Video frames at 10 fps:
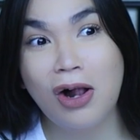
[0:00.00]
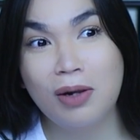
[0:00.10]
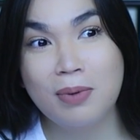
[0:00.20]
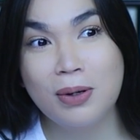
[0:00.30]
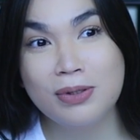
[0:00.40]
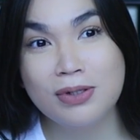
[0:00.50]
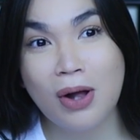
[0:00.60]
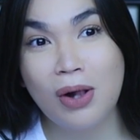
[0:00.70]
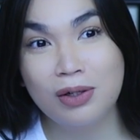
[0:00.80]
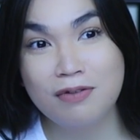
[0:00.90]

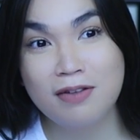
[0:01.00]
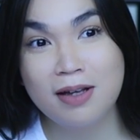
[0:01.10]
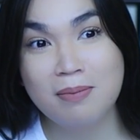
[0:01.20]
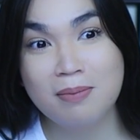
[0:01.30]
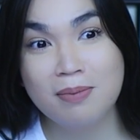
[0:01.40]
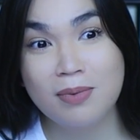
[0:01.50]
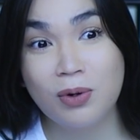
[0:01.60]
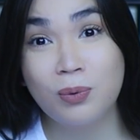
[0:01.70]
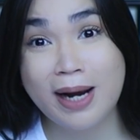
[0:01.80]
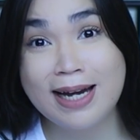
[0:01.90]
almost all of them
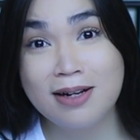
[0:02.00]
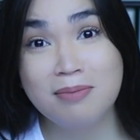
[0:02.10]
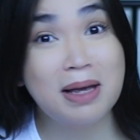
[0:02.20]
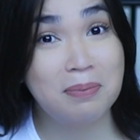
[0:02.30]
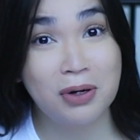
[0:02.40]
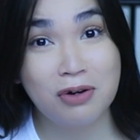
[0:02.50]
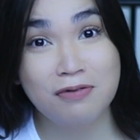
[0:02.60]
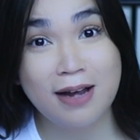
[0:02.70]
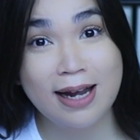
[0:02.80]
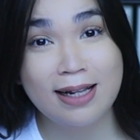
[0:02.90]
read my
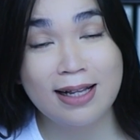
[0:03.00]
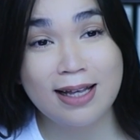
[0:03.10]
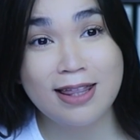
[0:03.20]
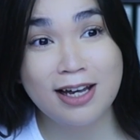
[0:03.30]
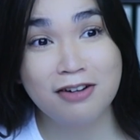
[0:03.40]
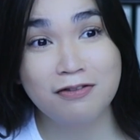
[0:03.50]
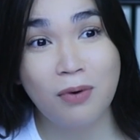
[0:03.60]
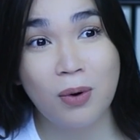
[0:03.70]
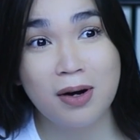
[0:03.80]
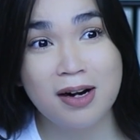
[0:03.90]
profile,
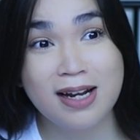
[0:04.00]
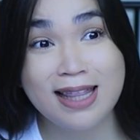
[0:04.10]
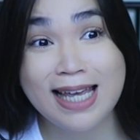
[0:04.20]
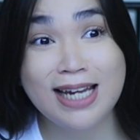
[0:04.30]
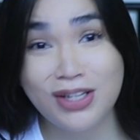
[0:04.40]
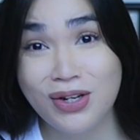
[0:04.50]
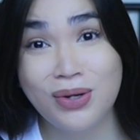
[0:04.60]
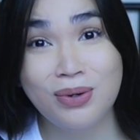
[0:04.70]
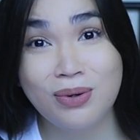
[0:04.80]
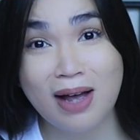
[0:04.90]
therefore they
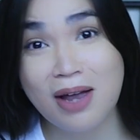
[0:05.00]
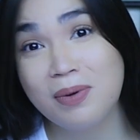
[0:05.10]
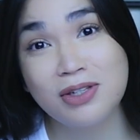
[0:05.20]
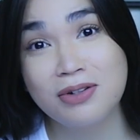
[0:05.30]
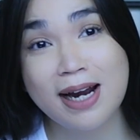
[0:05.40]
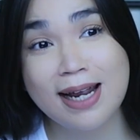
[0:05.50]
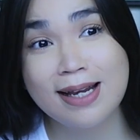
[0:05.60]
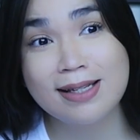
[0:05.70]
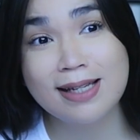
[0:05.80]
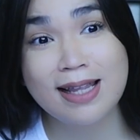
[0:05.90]
knew I was
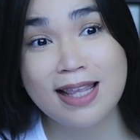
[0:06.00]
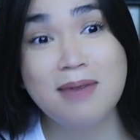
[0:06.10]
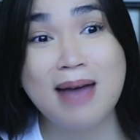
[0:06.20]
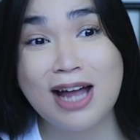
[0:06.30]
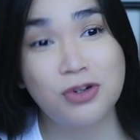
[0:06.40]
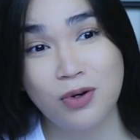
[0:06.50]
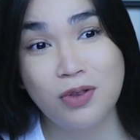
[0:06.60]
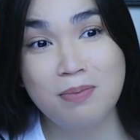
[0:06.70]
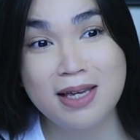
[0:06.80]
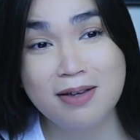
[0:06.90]
trans and they matched
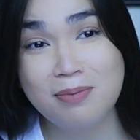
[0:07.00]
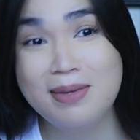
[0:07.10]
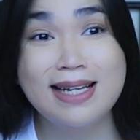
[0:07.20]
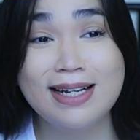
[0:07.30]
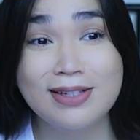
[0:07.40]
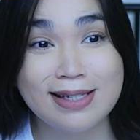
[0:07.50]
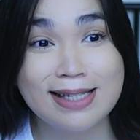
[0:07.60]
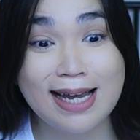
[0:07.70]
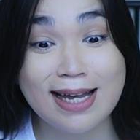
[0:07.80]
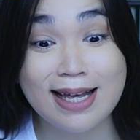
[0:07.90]
with me, meaning to
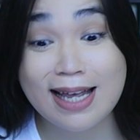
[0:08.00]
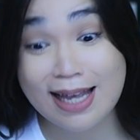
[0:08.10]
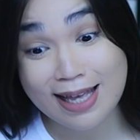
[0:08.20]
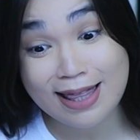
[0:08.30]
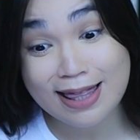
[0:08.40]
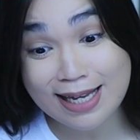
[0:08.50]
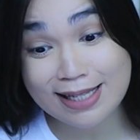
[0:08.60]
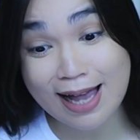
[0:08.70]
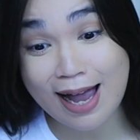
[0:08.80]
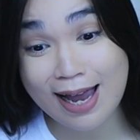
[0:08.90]
say
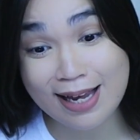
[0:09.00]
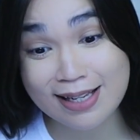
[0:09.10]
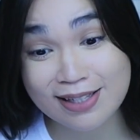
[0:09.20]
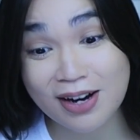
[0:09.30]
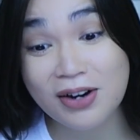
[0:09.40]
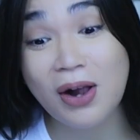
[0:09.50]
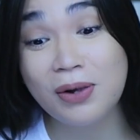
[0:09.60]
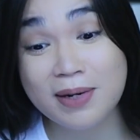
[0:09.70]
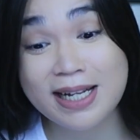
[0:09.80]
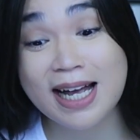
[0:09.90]
these guys are
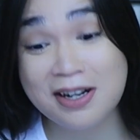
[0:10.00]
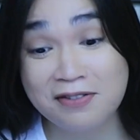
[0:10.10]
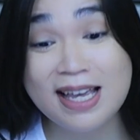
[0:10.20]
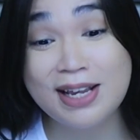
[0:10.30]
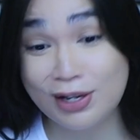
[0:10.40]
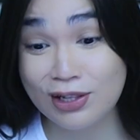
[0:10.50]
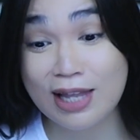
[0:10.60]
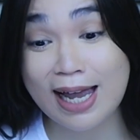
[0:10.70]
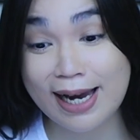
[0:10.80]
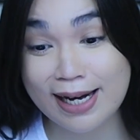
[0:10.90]
already kind of
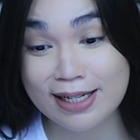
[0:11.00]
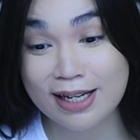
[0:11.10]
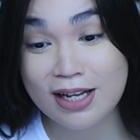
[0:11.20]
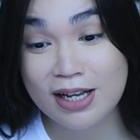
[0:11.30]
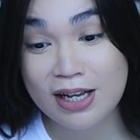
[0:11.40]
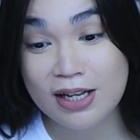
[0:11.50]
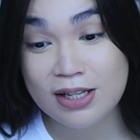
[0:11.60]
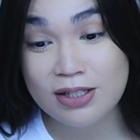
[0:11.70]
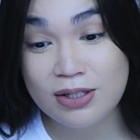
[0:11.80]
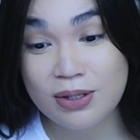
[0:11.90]
inclined
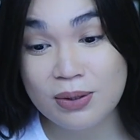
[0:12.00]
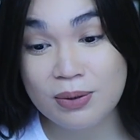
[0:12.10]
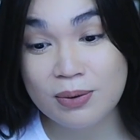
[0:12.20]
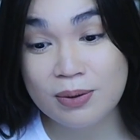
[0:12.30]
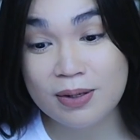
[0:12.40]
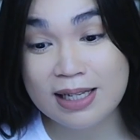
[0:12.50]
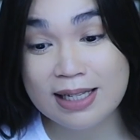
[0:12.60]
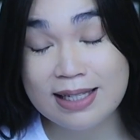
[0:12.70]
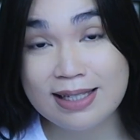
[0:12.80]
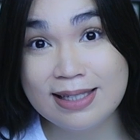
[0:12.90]
to
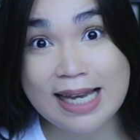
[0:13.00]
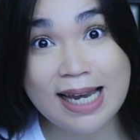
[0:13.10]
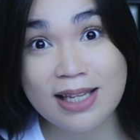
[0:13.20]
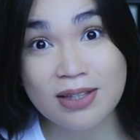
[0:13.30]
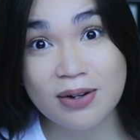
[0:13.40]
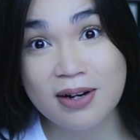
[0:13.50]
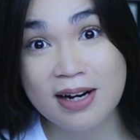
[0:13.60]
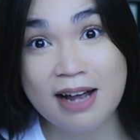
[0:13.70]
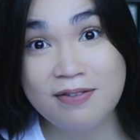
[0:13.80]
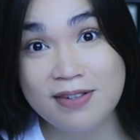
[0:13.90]
date or
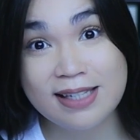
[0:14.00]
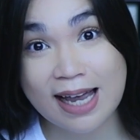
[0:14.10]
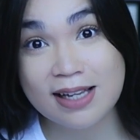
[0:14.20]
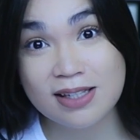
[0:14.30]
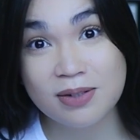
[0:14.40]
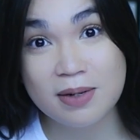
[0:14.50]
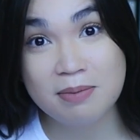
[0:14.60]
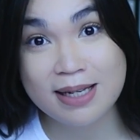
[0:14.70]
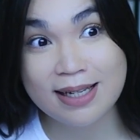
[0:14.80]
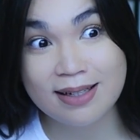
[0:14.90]
have sex with
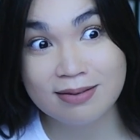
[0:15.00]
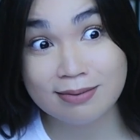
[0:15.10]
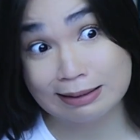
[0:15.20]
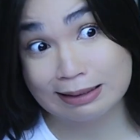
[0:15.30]
me.